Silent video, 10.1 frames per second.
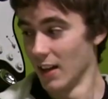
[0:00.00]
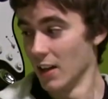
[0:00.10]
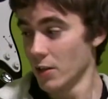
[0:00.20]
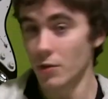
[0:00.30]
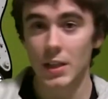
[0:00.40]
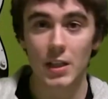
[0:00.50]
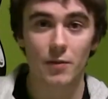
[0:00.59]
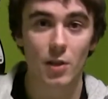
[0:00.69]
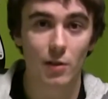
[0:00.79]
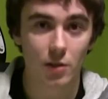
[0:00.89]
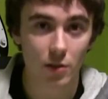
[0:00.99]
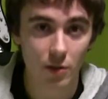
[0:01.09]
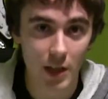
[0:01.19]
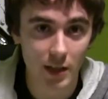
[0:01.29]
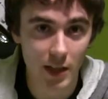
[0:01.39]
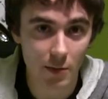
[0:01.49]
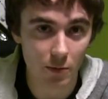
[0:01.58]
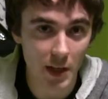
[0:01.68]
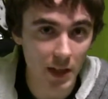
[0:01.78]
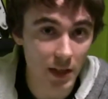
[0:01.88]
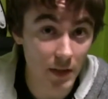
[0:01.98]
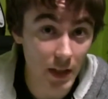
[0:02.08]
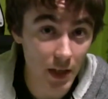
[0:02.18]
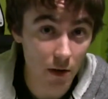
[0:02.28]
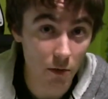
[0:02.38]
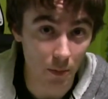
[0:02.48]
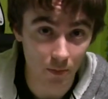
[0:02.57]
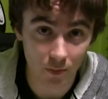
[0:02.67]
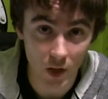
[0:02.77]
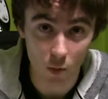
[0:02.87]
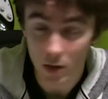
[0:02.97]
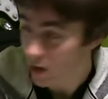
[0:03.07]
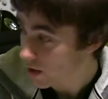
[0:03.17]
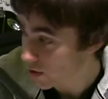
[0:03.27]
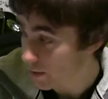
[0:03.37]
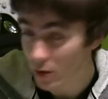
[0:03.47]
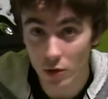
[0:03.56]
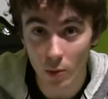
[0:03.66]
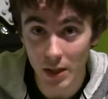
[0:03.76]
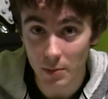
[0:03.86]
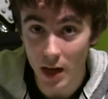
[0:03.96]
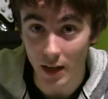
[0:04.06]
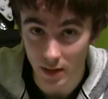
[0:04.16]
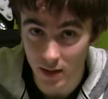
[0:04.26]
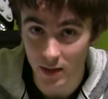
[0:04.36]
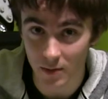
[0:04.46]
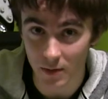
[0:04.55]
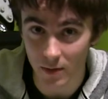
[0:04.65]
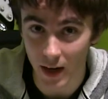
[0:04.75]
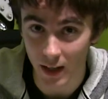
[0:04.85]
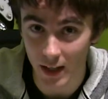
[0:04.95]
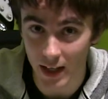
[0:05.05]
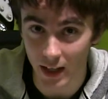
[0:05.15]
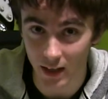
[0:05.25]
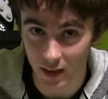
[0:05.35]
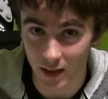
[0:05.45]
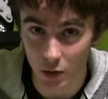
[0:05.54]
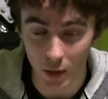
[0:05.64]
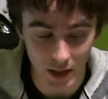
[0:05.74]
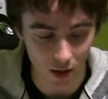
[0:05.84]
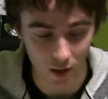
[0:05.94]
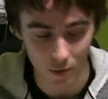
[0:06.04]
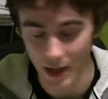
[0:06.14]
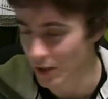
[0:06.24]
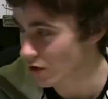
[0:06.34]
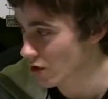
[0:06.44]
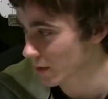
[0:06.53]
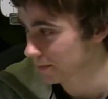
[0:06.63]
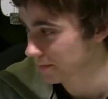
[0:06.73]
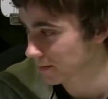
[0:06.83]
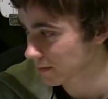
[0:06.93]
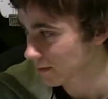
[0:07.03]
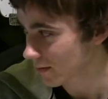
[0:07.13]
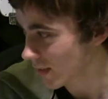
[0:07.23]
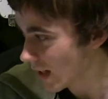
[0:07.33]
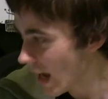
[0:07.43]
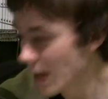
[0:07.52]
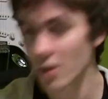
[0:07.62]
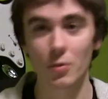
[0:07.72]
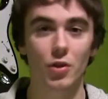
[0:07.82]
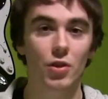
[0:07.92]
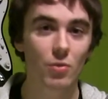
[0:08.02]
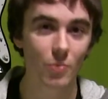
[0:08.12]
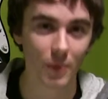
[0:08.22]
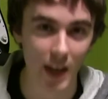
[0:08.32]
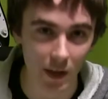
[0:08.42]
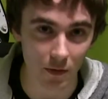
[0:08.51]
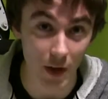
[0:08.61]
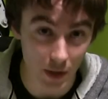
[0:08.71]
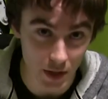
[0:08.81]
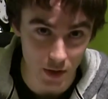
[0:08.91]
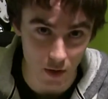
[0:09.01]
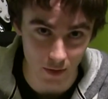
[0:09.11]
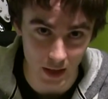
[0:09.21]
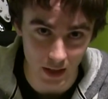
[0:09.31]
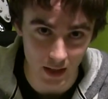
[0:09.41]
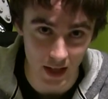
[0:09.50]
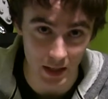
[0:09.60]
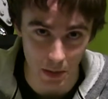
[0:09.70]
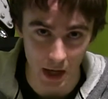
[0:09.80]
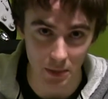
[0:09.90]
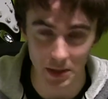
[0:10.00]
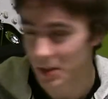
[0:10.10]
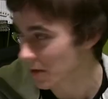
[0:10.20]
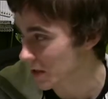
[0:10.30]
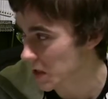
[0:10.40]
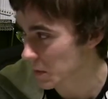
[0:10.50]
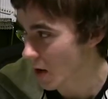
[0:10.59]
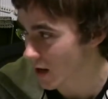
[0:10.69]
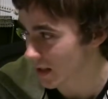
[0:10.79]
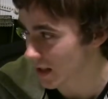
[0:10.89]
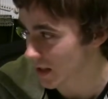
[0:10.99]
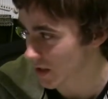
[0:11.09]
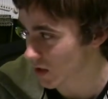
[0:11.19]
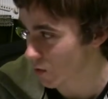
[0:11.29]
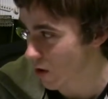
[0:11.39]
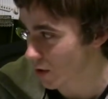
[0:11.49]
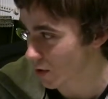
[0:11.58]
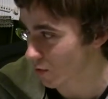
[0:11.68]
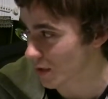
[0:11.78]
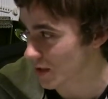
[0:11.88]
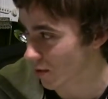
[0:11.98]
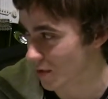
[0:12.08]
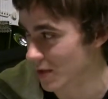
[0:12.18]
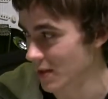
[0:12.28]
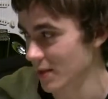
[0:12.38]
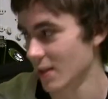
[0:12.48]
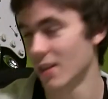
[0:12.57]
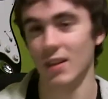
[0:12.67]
So City of Solitude, at the time of making this video, will cost you about $20. Finally hit it, the $20 range. At number 2, and very deserving, in my opinion, of its spot, is Squandered Resources.